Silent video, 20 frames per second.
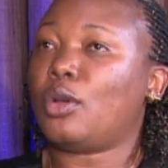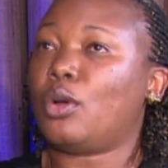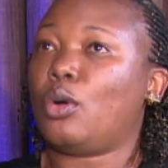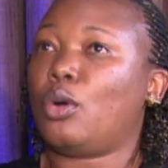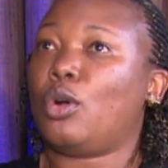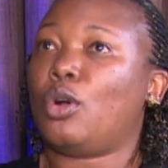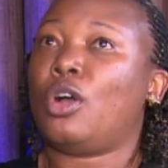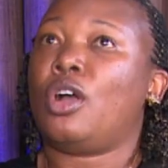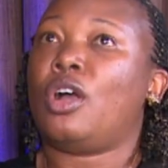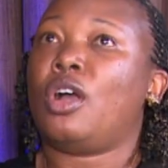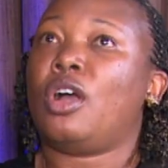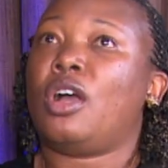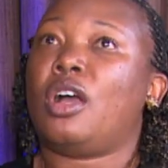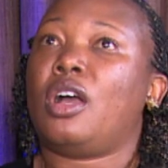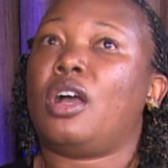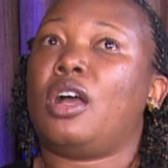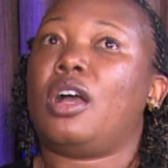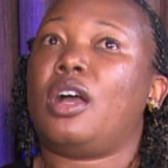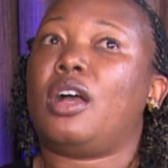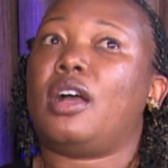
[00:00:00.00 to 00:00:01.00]
So
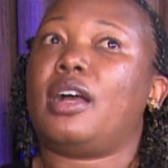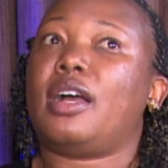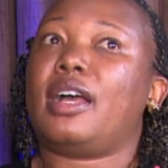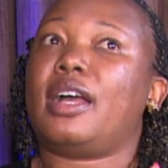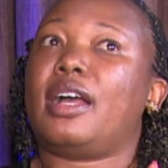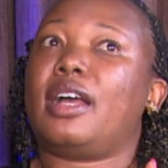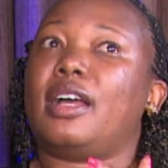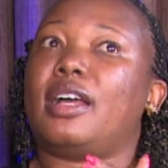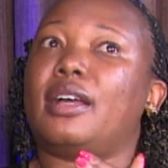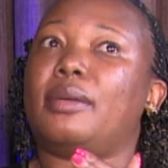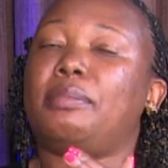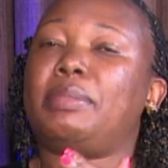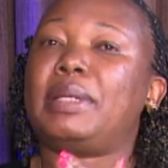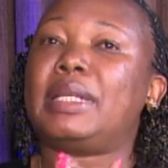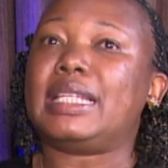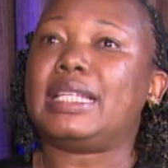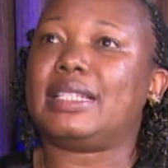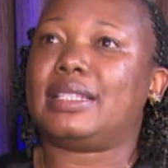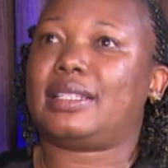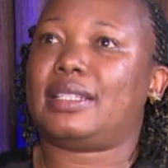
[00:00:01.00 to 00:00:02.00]

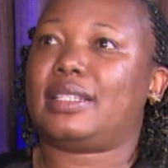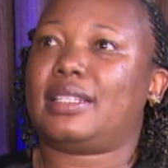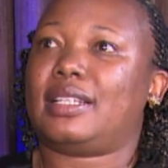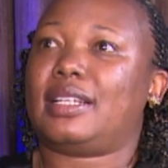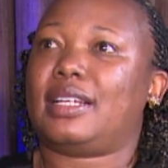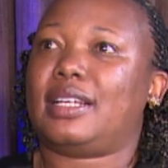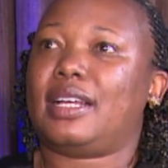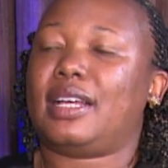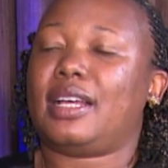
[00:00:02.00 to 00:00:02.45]
please